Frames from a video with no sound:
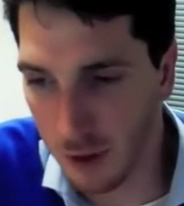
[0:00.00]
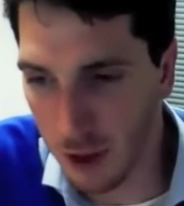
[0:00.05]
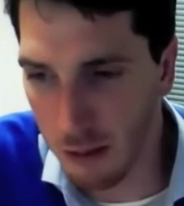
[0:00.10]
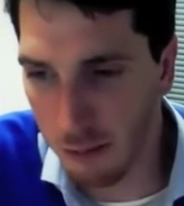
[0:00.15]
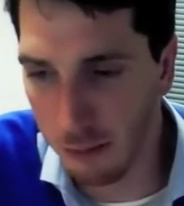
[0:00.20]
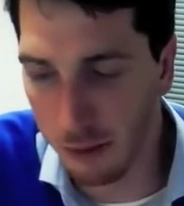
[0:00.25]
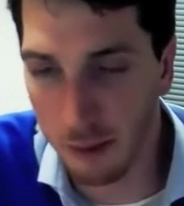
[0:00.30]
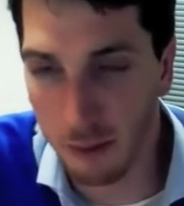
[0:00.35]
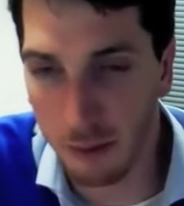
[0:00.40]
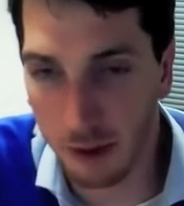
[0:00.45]

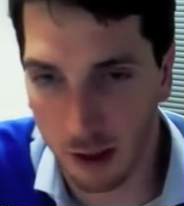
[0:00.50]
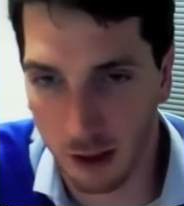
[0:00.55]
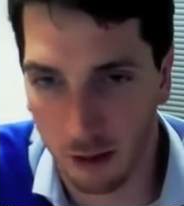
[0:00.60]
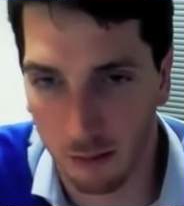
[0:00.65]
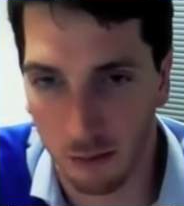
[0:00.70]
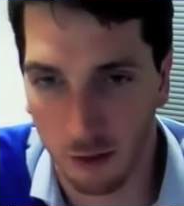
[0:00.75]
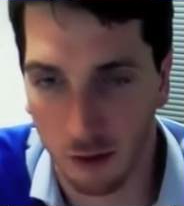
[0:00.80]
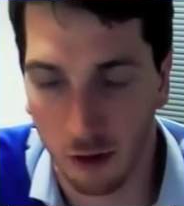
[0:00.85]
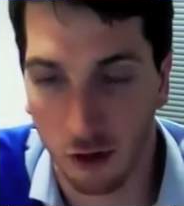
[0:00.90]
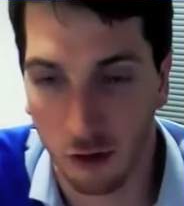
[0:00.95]
then when it
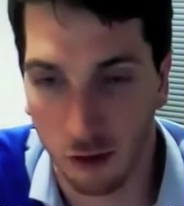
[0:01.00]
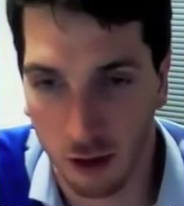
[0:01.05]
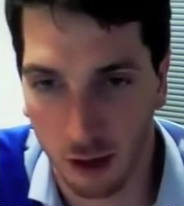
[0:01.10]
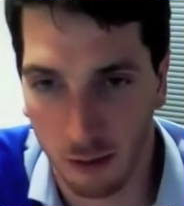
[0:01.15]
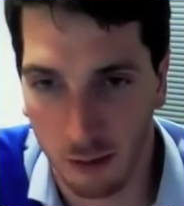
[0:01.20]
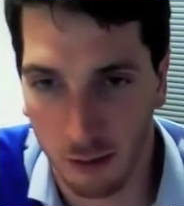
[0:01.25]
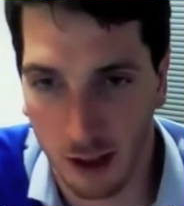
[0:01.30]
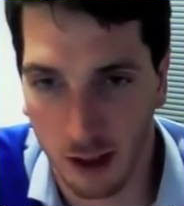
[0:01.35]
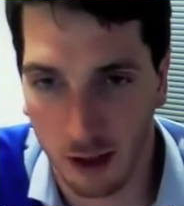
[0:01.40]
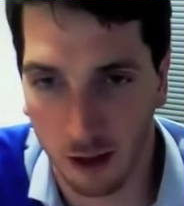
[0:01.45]
comes to during
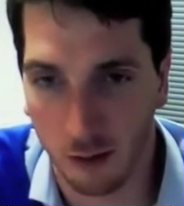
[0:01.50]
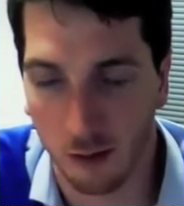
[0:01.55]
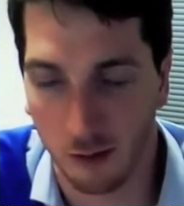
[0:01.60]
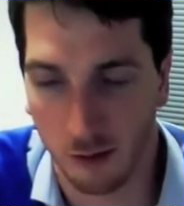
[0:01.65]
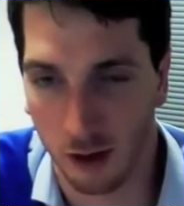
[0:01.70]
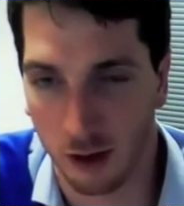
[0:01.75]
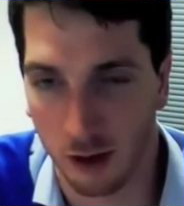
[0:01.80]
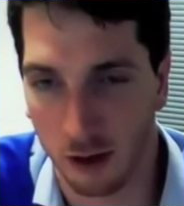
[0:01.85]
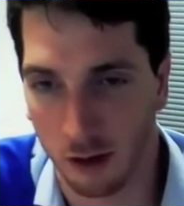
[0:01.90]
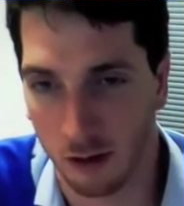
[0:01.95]
the match,
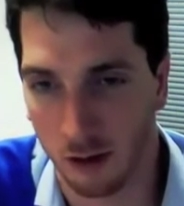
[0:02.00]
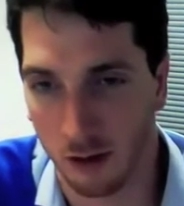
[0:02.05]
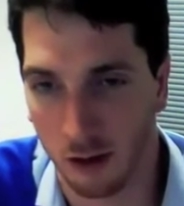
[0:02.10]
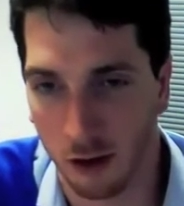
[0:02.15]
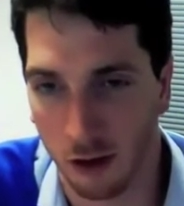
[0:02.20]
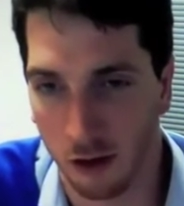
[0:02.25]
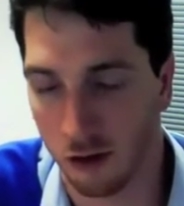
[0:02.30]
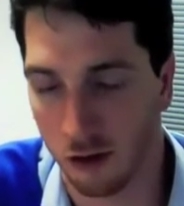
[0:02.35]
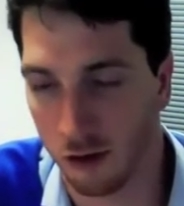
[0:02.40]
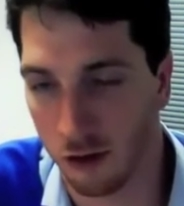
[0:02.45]
we've got
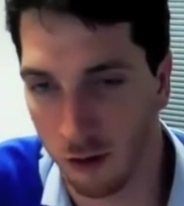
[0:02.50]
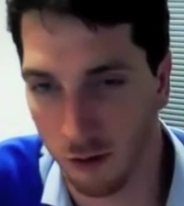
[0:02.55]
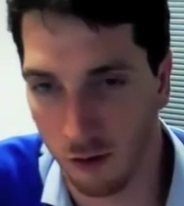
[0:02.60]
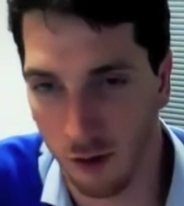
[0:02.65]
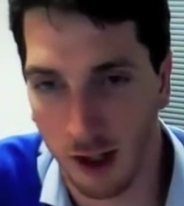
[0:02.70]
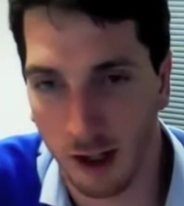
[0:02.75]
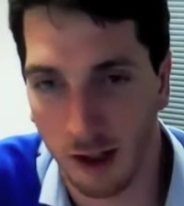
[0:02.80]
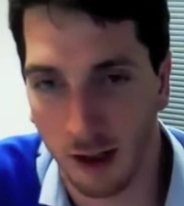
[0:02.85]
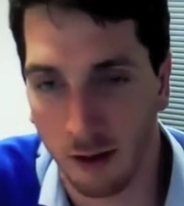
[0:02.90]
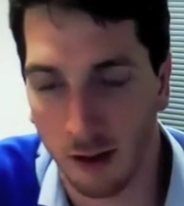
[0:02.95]
strong
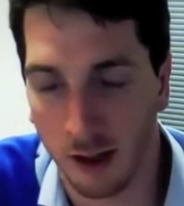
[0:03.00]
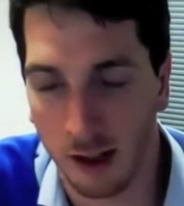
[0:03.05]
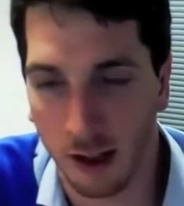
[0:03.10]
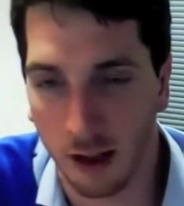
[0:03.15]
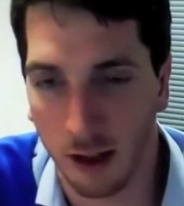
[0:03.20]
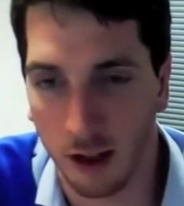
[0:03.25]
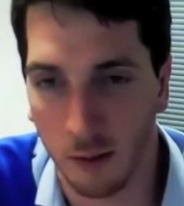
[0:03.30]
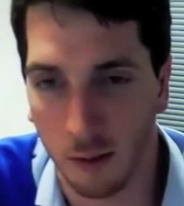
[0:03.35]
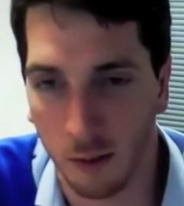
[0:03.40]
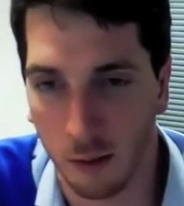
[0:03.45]
radio
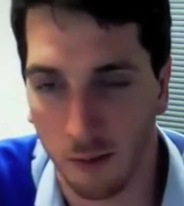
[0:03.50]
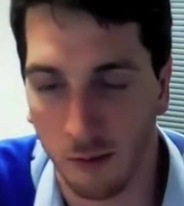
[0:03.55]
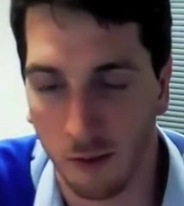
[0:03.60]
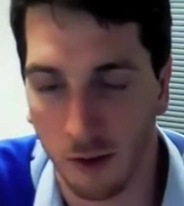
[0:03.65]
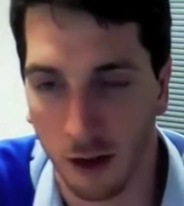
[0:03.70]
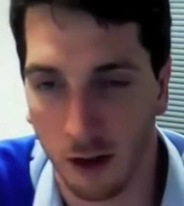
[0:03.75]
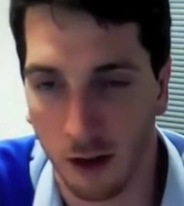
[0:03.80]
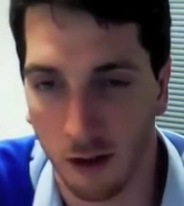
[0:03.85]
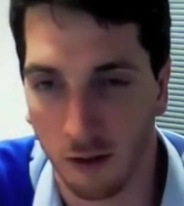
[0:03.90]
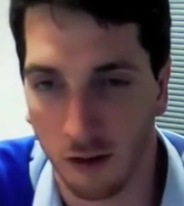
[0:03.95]
link-ups with
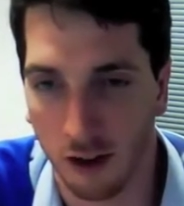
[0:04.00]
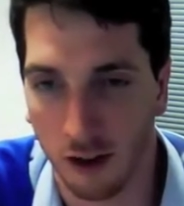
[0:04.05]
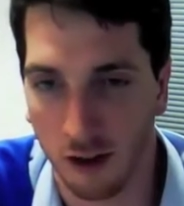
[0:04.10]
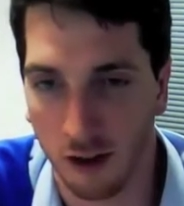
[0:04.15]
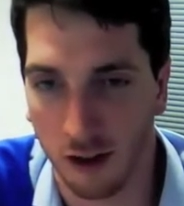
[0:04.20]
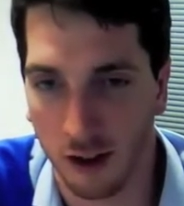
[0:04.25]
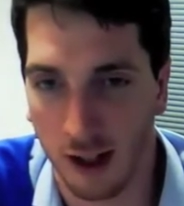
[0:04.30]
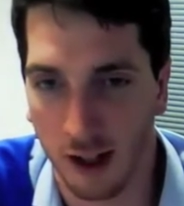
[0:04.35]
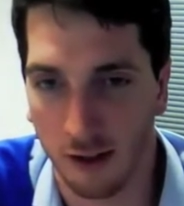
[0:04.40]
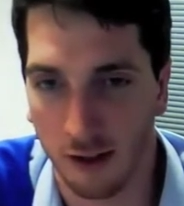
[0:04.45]
the coaching
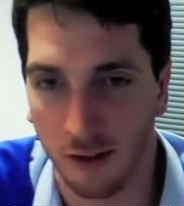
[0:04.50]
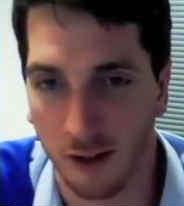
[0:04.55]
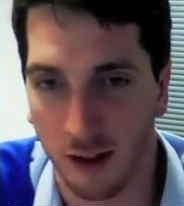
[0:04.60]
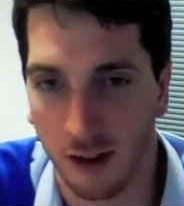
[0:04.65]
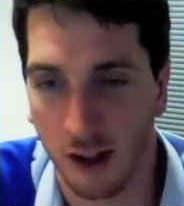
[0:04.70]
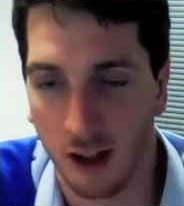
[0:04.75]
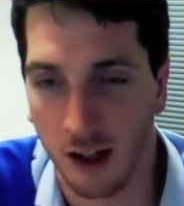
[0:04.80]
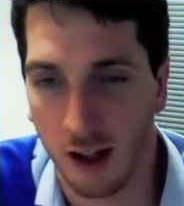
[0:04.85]
staff.